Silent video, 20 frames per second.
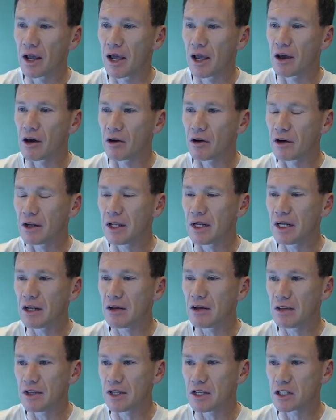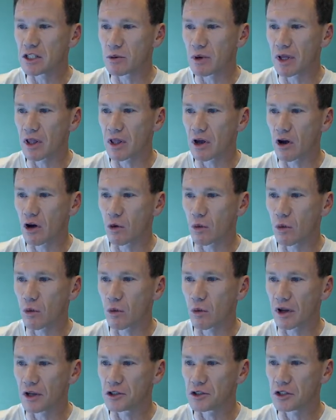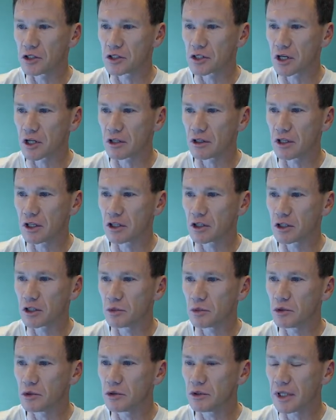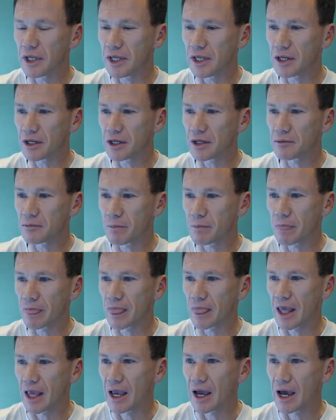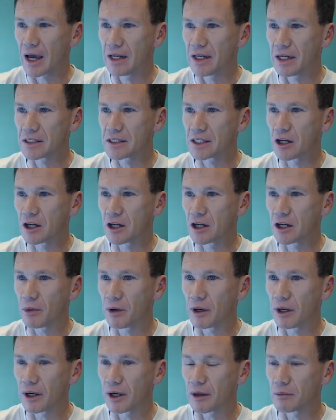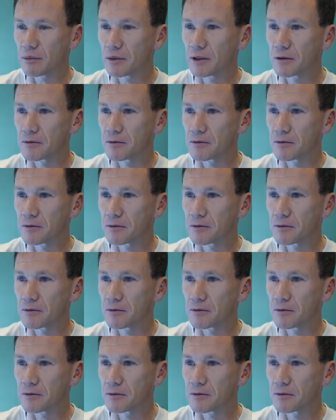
And on any of these, the way they all work is you're just going to click the blue link and it's going to open it up.